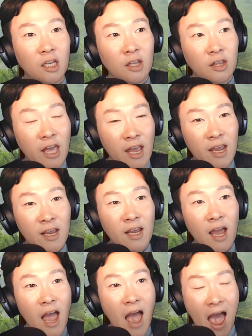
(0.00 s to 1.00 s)
they
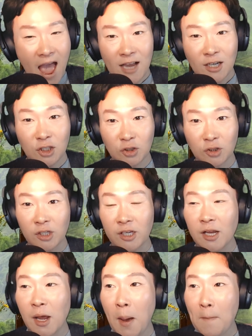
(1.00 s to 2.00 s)
actually
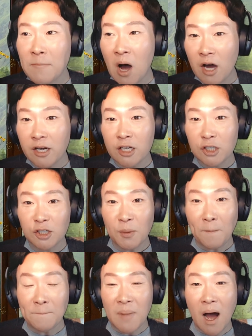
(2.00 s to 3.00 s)
punished
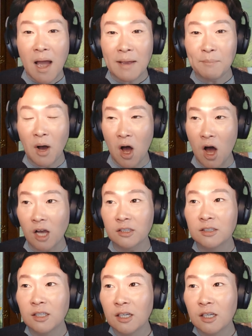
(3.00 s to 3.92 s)
my boss,